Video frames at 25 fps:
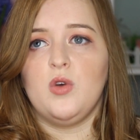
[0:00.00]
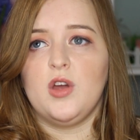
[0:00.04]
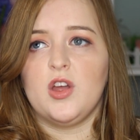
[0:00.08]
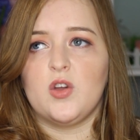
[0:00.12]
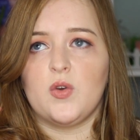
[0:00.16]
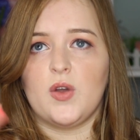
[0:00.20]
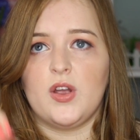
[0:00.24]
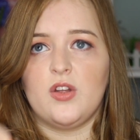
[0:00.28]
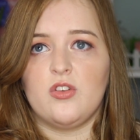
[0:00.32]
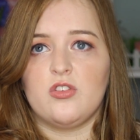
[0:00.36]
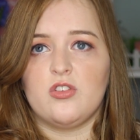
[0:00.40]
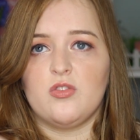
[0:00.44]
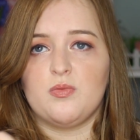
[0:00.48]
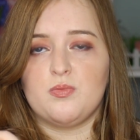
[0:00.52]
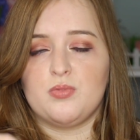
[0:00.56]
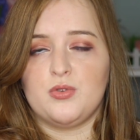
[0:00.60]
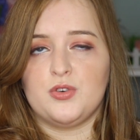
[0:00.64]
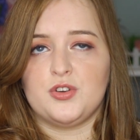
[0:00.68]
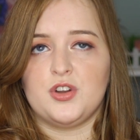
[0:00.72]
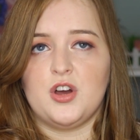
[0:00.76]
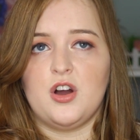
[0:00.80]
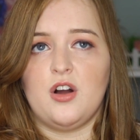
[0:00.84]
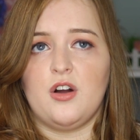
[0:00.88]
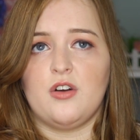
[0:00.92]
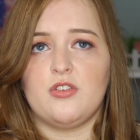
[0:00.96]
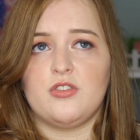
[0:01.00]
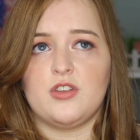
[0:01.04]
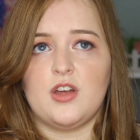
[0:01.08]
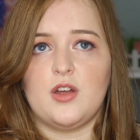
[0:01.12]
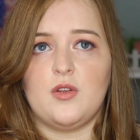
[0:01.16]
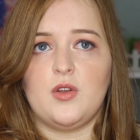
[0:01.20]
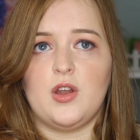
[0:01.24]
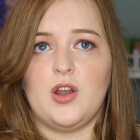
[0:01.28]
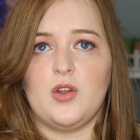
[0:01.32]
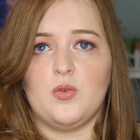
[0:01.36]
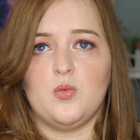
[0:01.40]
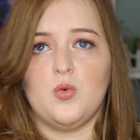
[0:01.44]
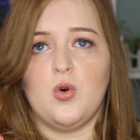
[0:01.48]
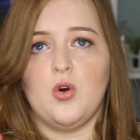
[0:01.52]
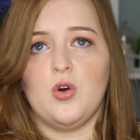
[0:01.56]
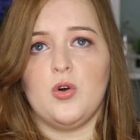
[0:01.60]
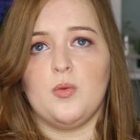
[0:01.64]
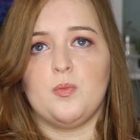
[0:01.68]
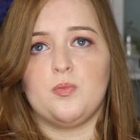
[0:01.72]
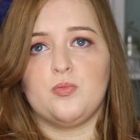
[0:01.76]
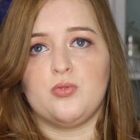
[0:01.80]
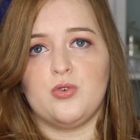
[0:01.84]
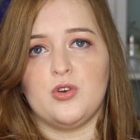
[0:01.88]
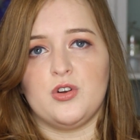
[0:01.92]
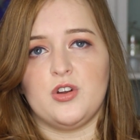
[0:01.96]
ingredients of products and what
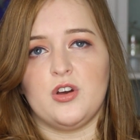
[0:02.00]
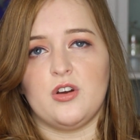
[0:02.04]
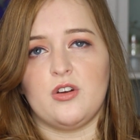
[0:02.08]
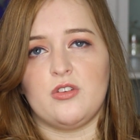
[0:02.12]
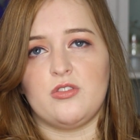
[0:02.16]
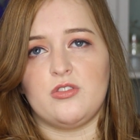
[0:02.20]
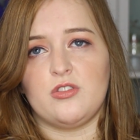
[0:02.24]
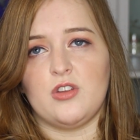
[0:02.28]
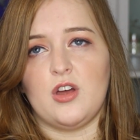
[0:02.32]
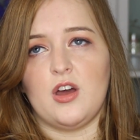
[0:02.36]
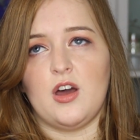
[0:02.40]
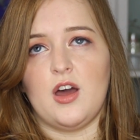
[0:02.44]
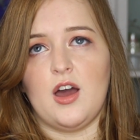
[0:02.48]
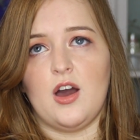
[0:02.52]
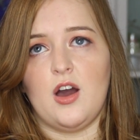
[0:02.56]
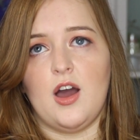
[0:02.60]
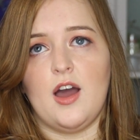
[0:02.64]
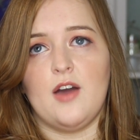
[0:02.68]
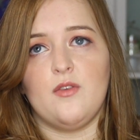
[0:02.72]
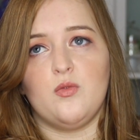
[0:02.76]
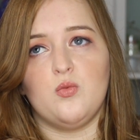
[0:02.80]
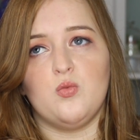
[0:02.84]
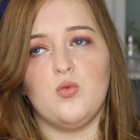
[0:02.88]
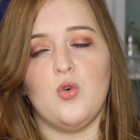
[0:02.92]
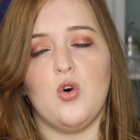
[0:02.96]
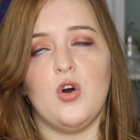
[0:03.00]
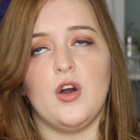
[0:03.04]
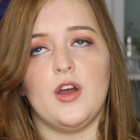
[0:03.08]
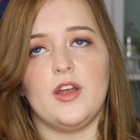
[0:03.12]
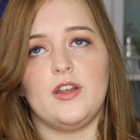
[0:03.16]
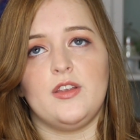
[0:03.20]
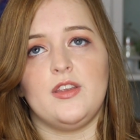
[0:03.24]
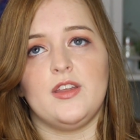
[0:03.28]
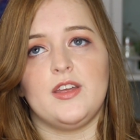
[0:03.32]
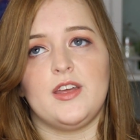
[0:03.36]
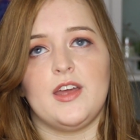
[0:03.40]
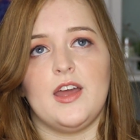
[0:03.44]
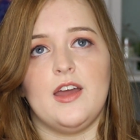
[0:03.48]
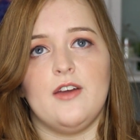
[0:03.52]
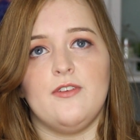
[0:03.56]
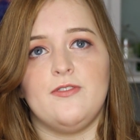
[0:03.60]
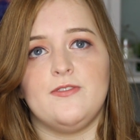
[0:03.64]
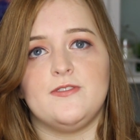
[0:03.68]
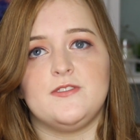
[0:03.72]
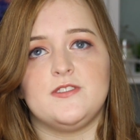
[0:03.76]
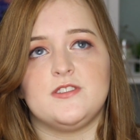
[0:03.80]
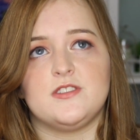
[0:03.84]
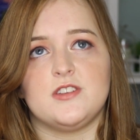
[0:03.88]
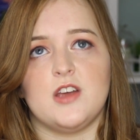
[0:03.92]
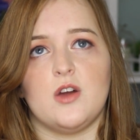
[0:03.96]
products have what in the
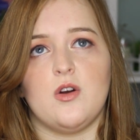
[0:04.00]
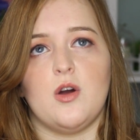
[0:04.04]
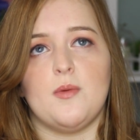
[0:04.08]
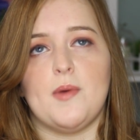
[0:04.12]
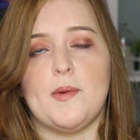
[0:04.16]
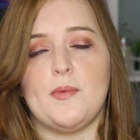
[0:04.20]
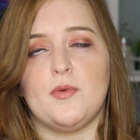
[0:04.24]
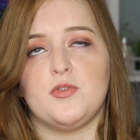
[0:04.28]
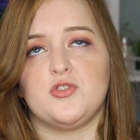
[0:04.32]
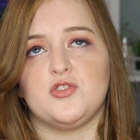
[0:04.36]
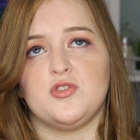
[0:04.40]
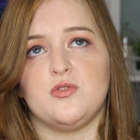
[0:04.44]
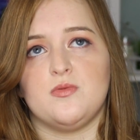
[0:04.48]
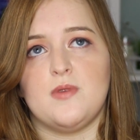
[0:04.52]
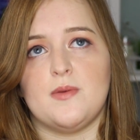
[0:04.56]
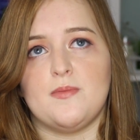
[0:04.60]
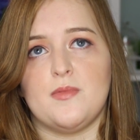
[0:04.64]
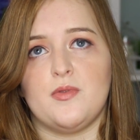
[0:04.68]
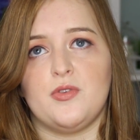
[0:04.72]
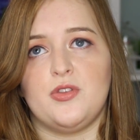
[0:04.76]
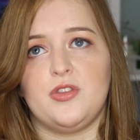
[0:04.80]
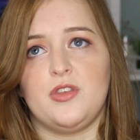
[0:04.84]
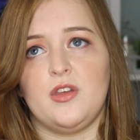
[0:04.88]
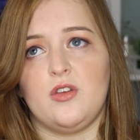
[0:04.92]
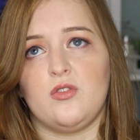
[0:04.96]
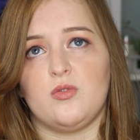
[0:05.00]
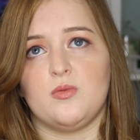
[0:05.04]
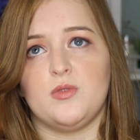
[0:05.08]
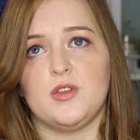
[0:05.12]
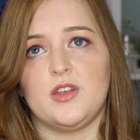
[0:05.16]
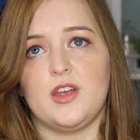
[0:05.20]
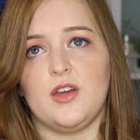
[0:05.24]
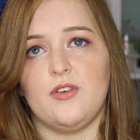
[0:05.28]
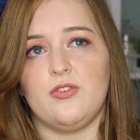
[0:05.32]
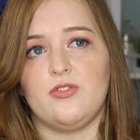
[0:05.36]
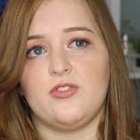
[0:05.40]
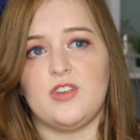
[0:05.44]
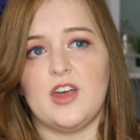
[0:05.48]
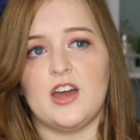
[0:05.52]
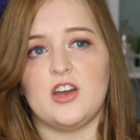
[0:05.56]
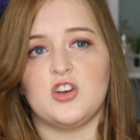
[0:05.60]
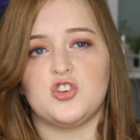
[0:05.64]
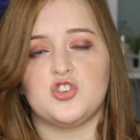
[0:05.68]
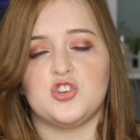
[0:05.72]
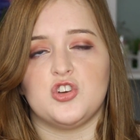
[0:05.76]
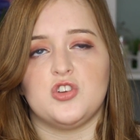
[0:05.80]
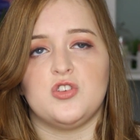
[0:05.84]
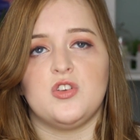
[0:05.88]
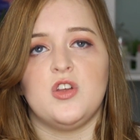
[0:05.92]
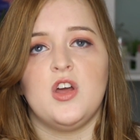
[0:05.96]
gift. So I'm able to remember things from the gift
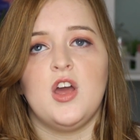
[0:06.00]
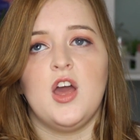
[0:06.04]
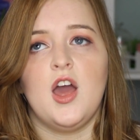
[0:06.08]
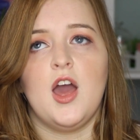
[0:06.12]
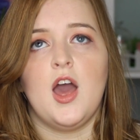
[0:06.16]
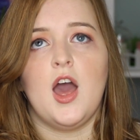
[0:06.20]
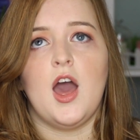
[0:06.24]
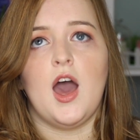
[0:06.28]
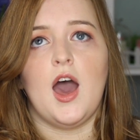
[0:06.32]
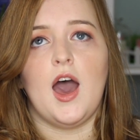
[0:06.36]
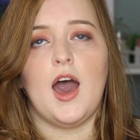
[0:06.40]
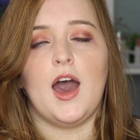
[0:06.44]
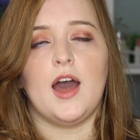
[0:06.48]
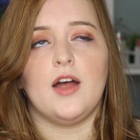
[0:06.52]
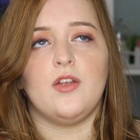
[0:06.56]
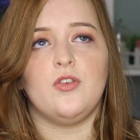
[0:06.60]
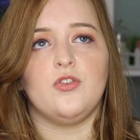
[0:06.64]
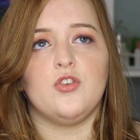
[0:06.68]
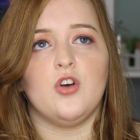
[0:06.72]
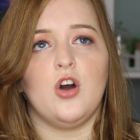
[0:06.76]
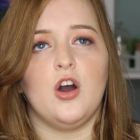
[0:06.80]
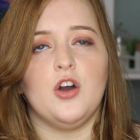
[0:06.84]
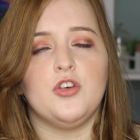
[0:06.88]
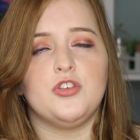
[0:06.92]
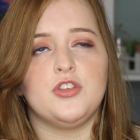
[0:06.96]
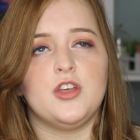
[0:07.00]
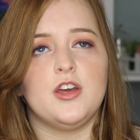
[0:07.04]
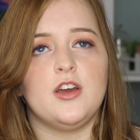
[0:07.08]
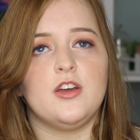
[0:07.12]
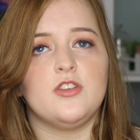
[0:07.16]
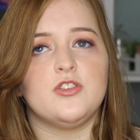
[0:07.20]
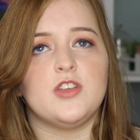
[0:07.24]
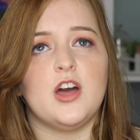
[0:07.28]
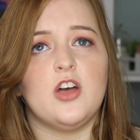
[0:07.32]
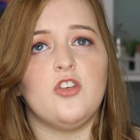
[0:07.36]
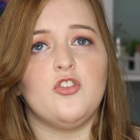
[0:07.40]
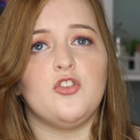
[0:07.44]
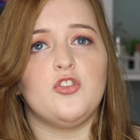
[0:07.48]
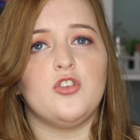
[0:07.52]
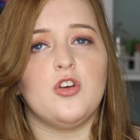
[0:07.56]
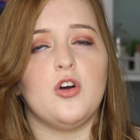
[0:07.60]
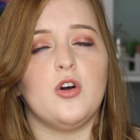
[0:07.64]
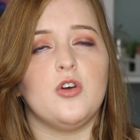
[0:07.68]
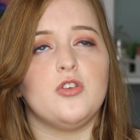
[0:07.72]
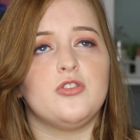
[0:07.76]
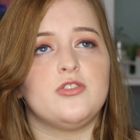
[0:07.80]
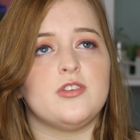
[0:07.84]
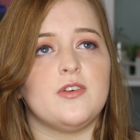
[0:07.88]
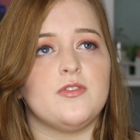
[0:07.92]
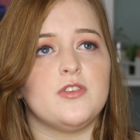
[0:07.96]
section. And I think that's
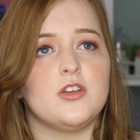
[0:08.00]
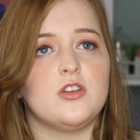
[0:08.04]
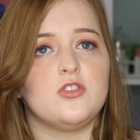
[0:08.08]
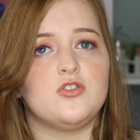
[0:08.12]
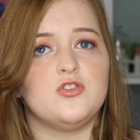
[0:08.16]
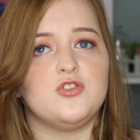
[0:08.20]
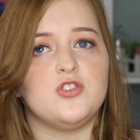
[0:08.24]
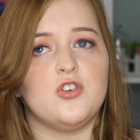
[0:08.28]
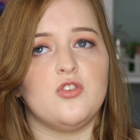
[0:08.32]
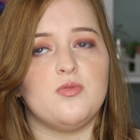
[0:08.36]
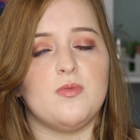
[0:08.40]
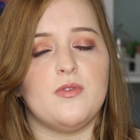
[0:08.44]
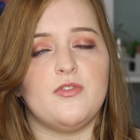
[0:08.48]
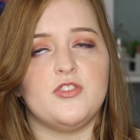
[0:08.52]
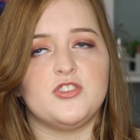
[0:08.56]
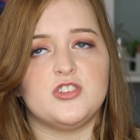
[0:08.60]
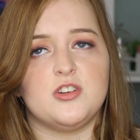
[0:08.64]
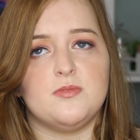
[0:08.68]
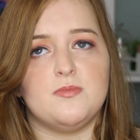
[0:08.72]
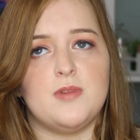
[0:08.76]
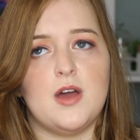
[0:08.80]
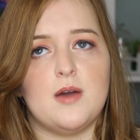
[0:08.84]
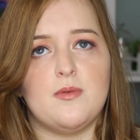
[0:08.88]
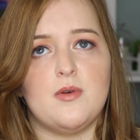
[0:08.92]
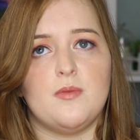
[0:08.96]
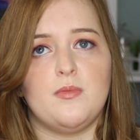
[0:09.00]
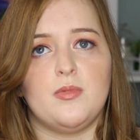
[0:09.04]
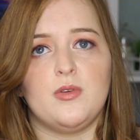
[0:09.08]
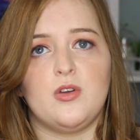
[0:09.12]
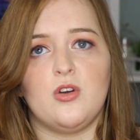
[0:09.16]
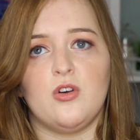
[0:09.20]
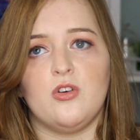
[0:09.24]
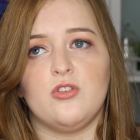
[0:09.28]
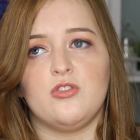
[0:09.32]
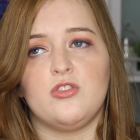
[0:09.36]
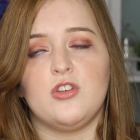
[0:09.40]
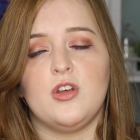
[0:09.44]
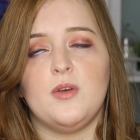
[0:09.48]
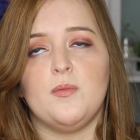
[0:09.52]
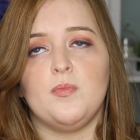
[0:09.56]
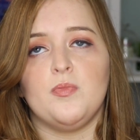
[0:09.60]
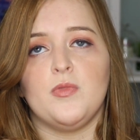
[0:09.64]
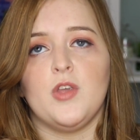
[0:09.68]
something to do with my visual impairment, because